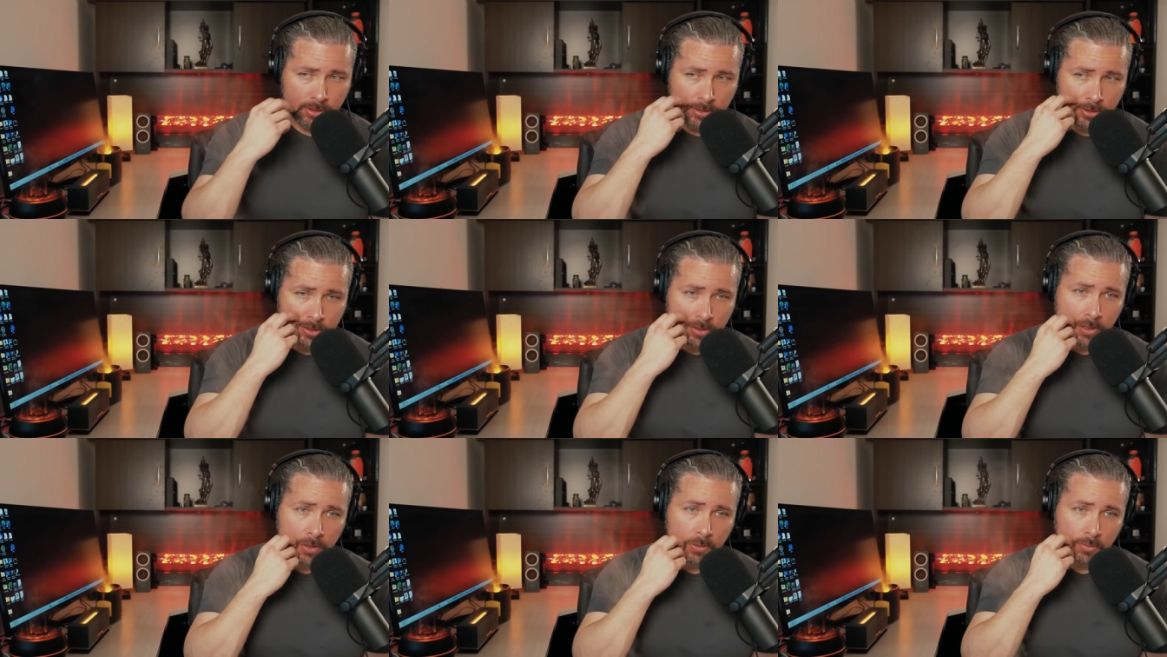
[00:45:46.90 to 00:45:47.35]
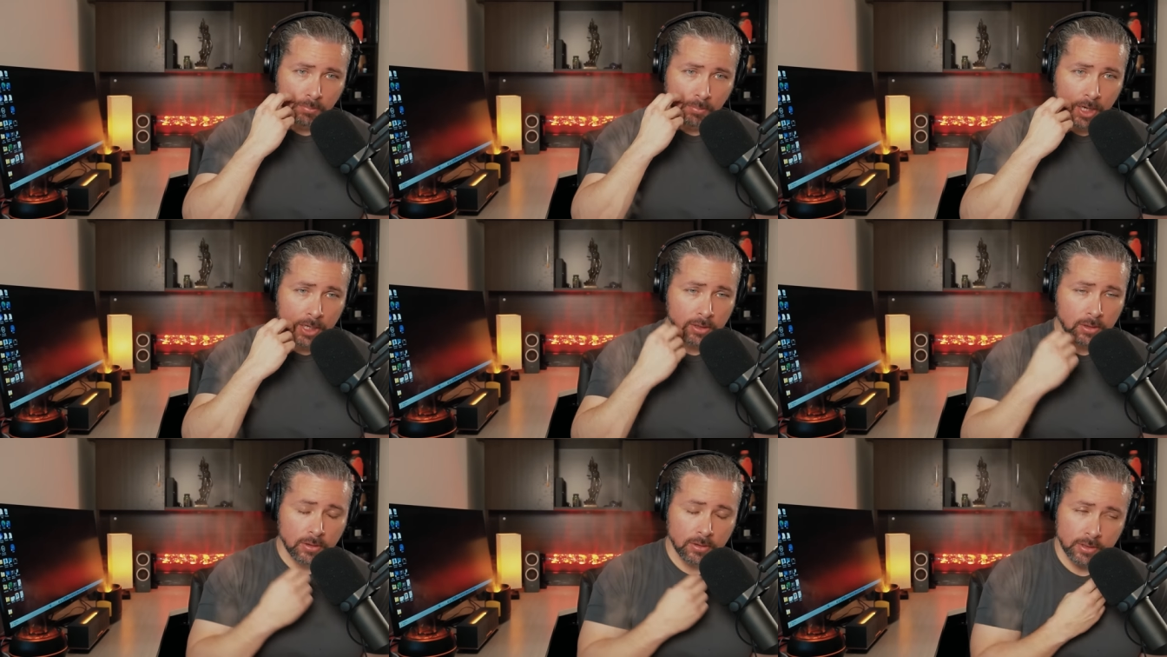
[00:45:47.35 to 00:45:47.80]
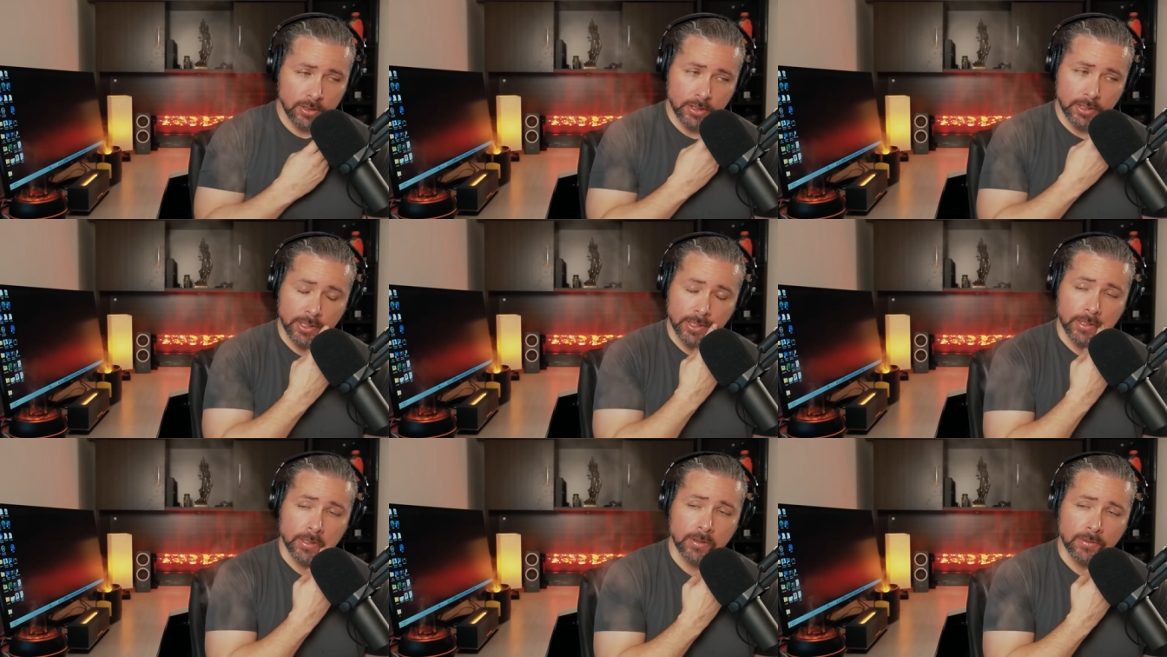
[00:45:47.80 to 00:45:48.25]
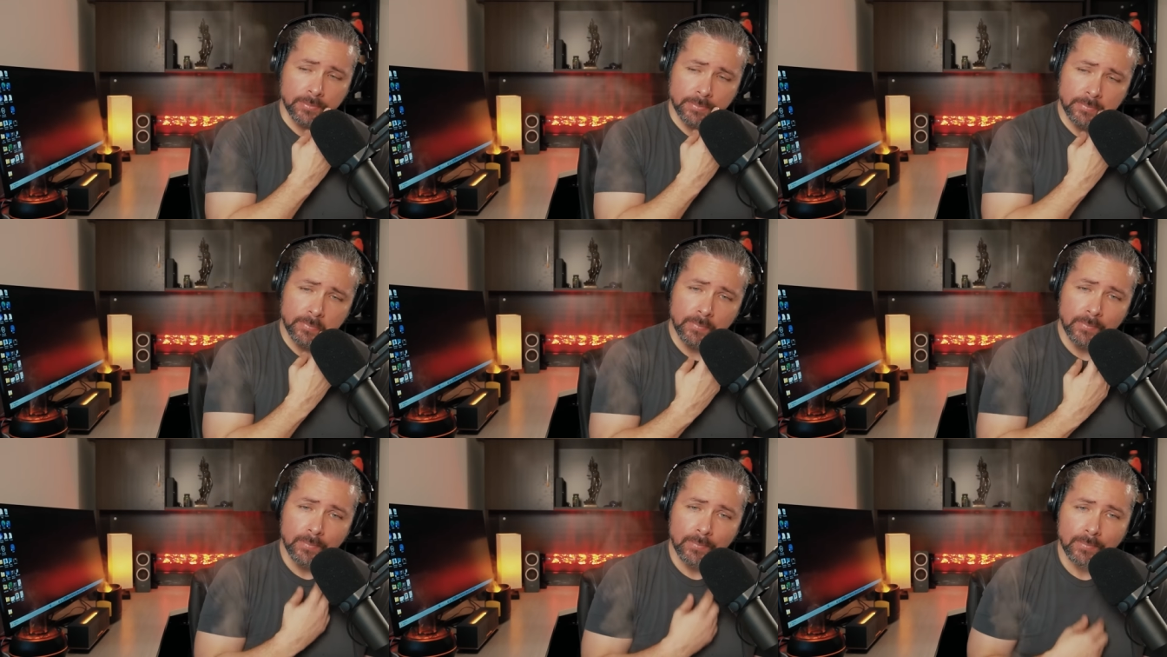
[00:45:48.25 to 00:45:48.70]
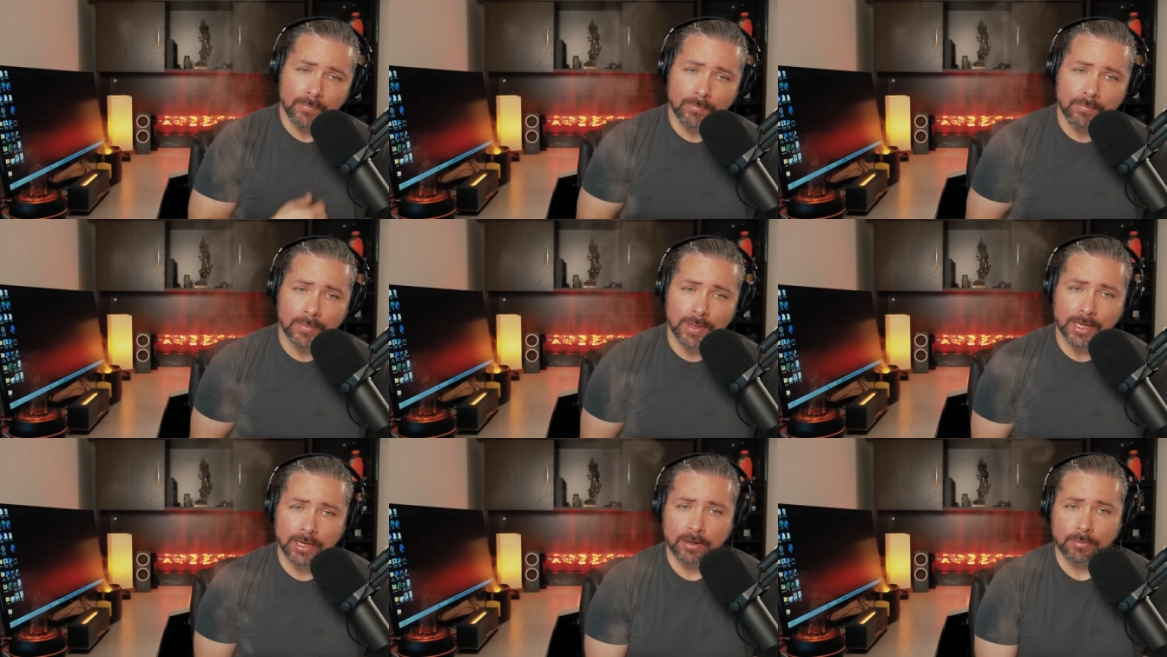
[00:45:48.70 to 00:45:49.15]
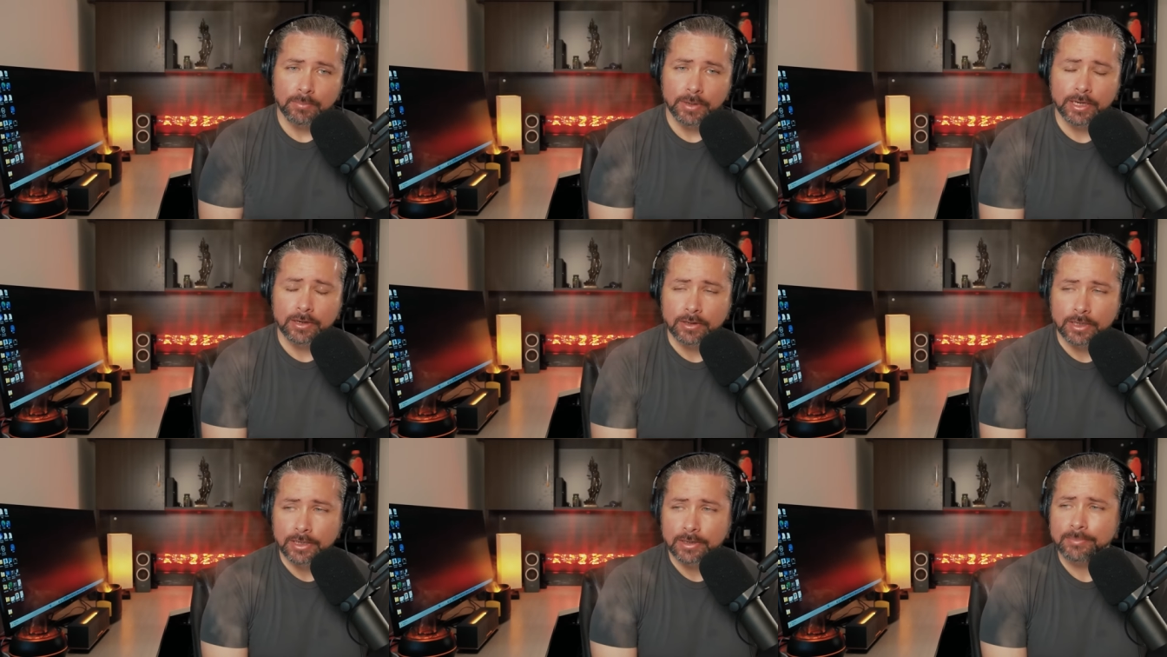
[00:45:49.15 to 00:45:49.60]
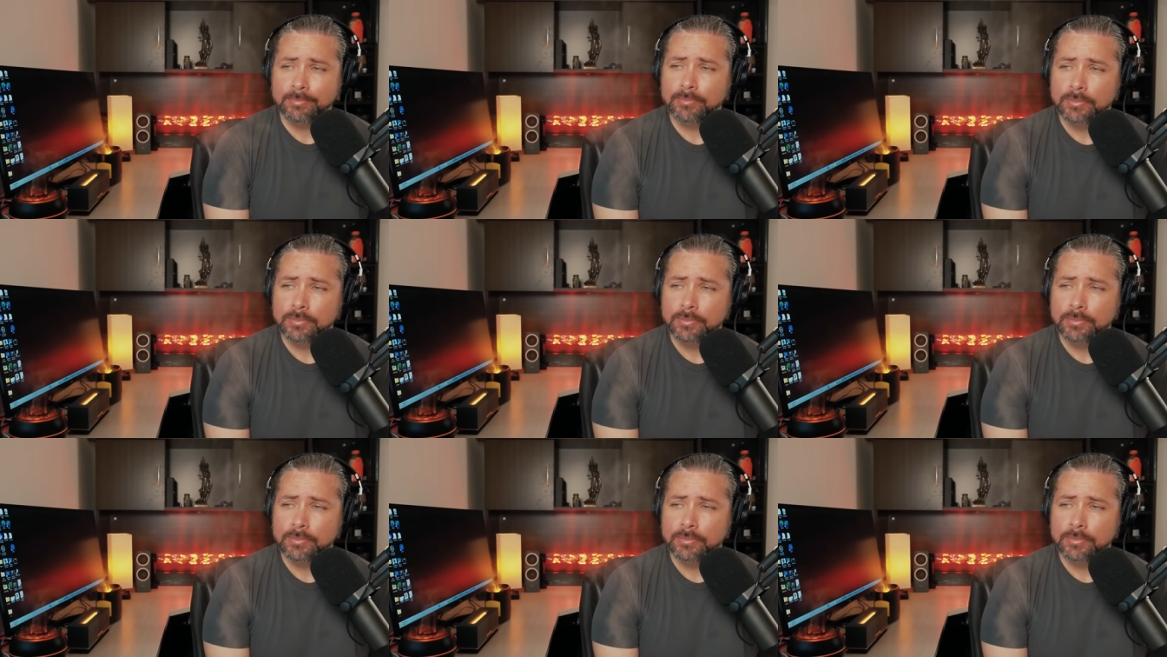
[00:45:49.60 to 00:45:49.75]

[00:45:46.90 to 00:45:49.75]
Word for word: there's no monarchy here in America.